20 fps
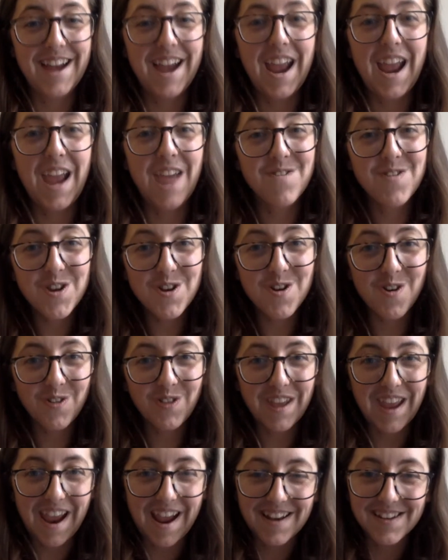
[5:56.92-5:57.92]
If you know
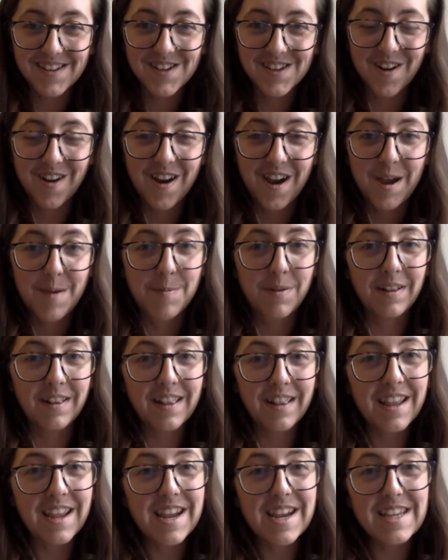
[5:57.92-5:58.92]
the answer,
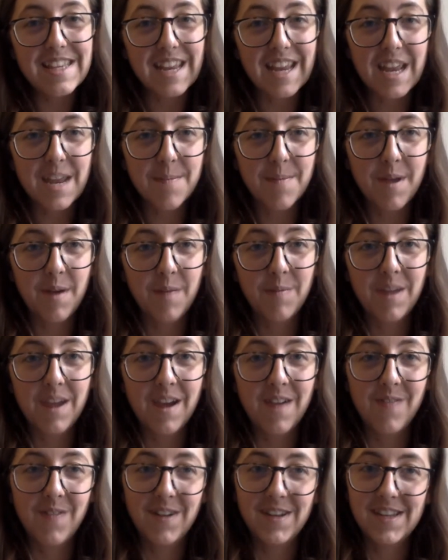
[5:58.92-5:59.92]
please email me,
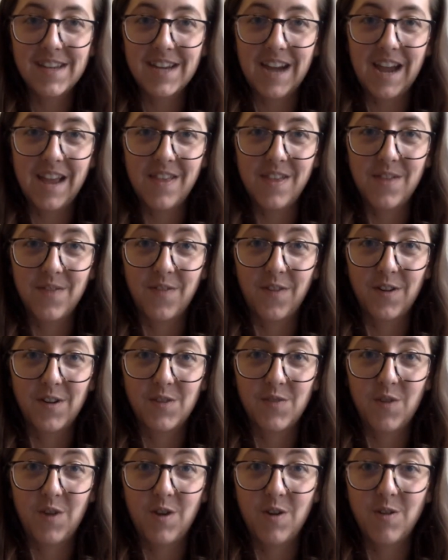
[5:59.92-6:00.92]
and once again, the first
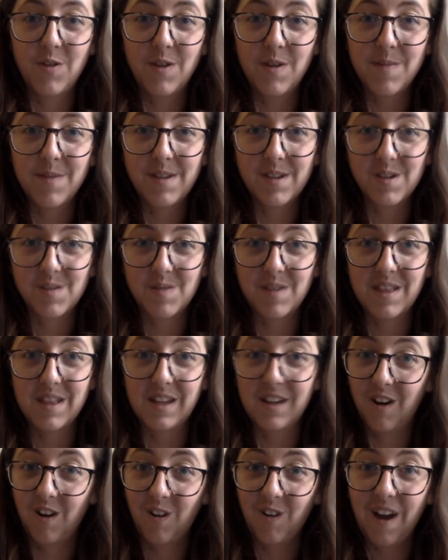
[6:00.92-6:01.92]
friend who emails me the
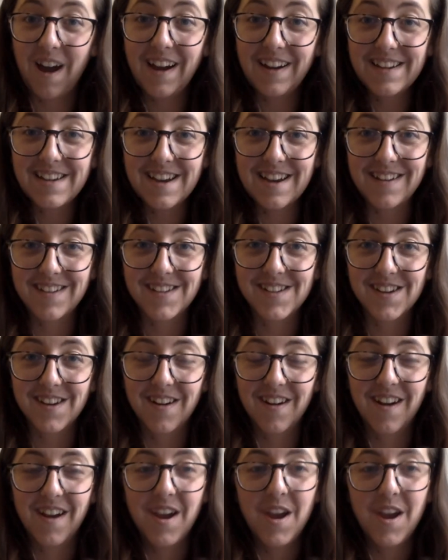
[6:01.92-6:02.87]
correct answer